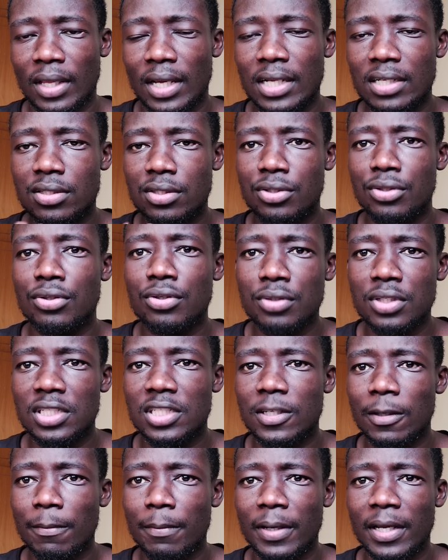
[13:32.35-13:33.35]
It's you to
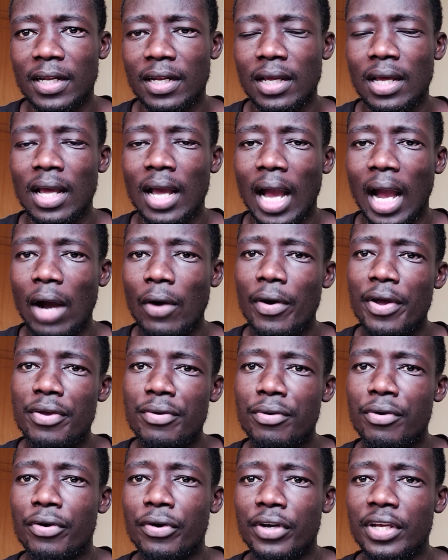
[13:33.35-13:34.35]
determine how are
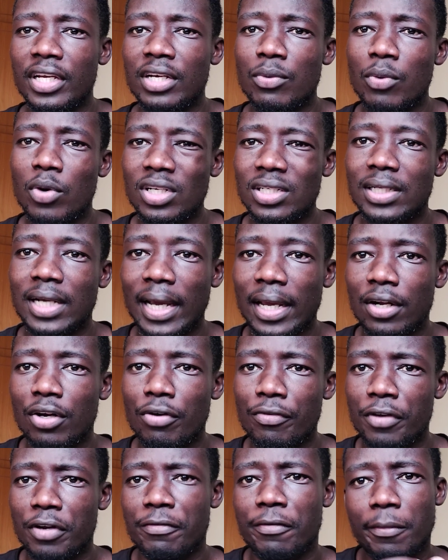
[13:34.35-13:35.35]
you going, what kind
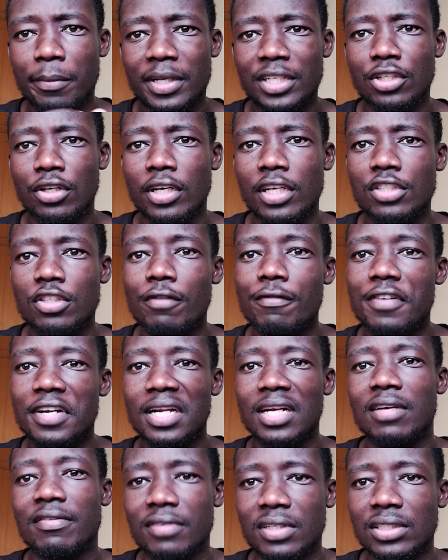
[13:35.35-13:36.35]
of information is of
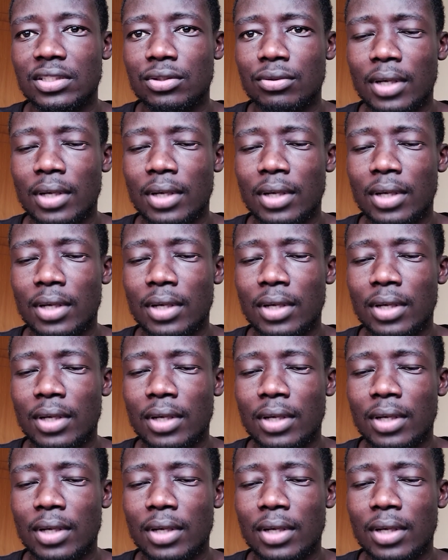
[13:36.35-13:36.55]
relevance.